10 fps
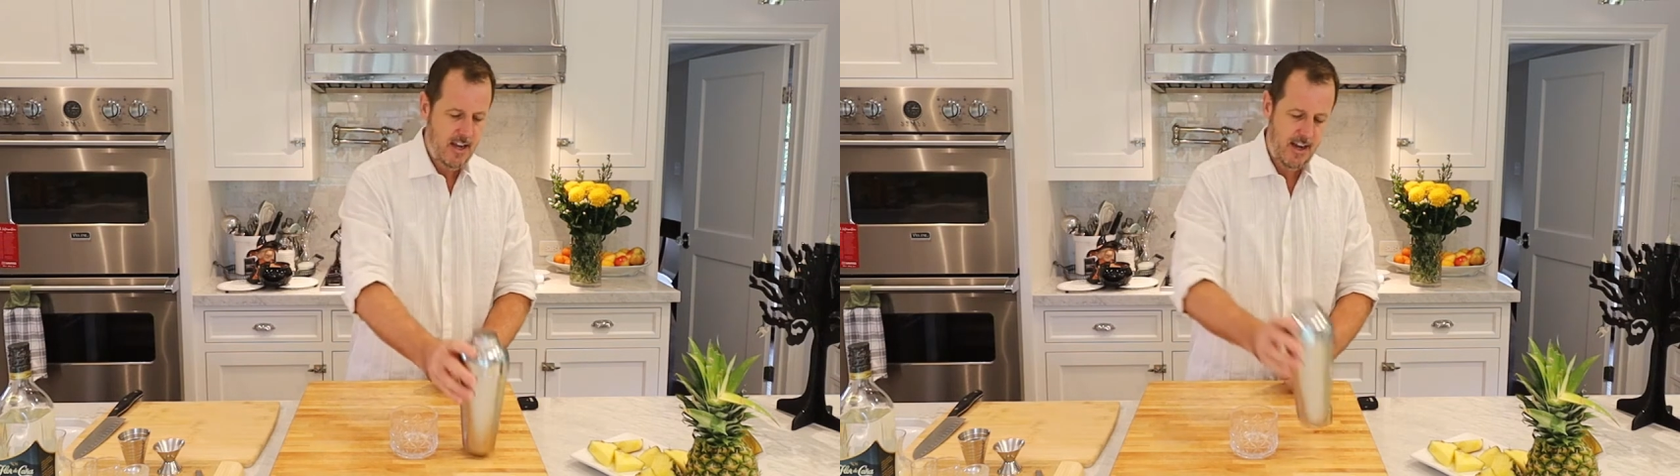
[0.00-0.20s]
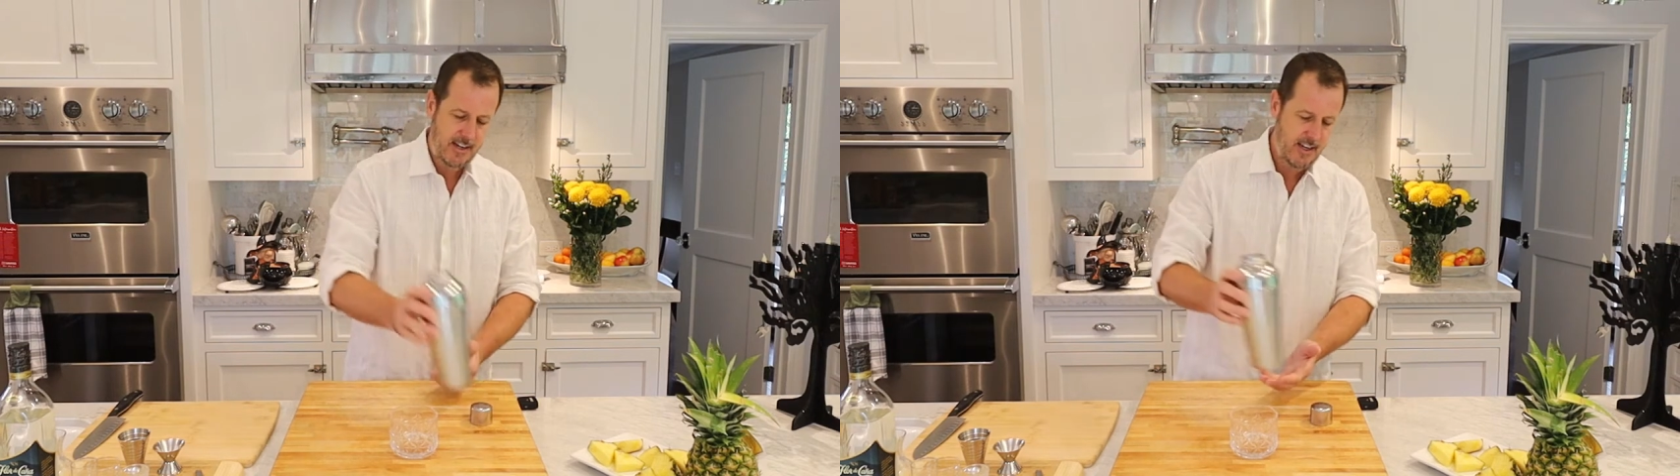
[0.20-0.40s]

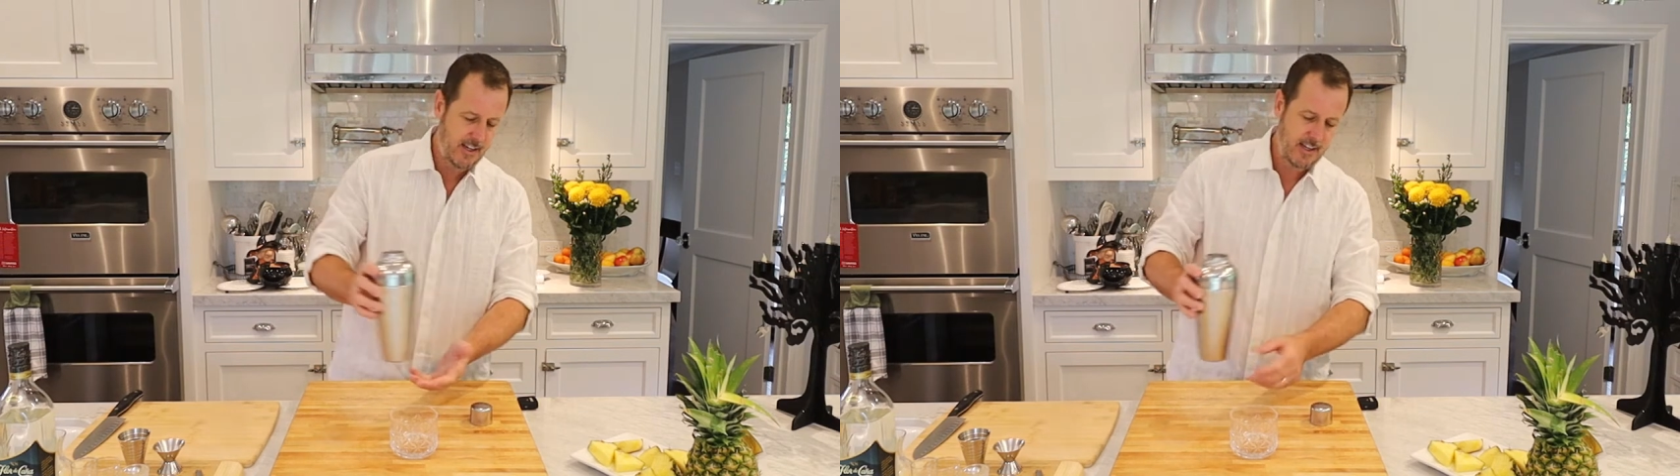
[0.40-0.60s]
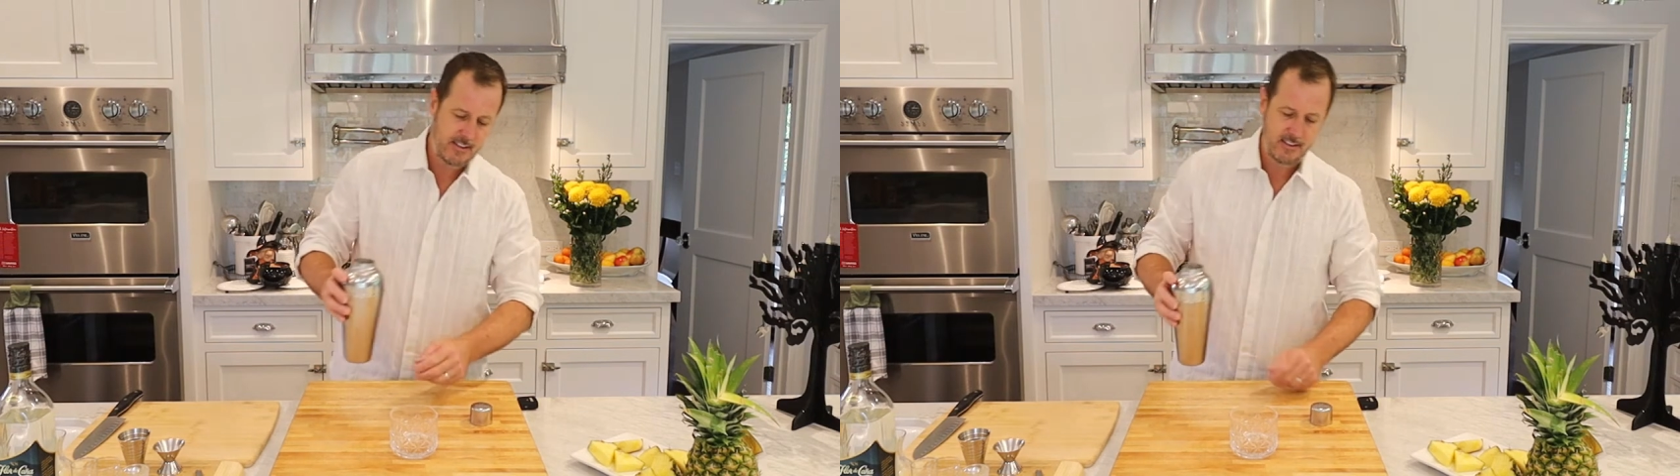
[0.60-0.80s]
I kind of
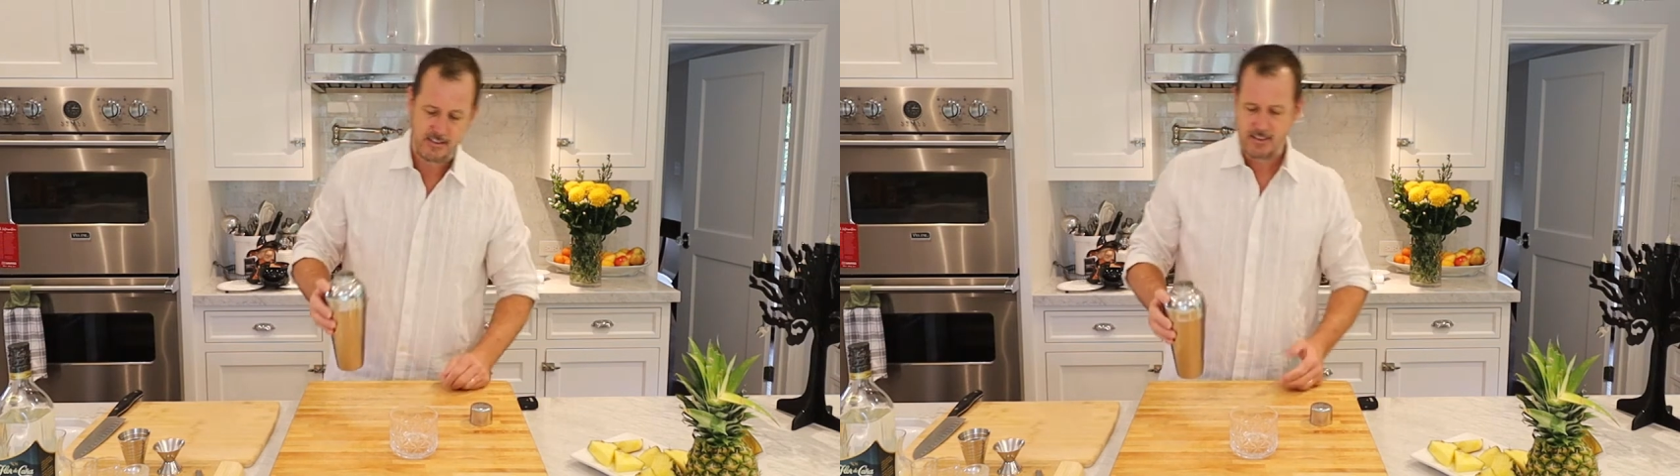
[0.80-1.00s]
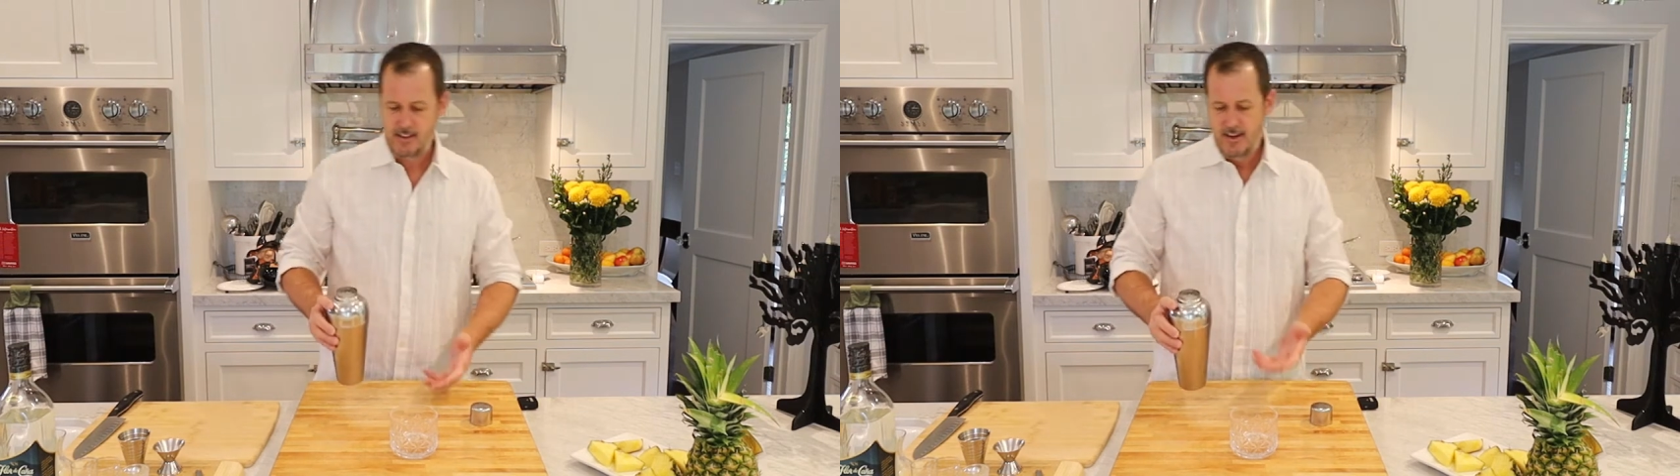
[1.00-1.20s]
got this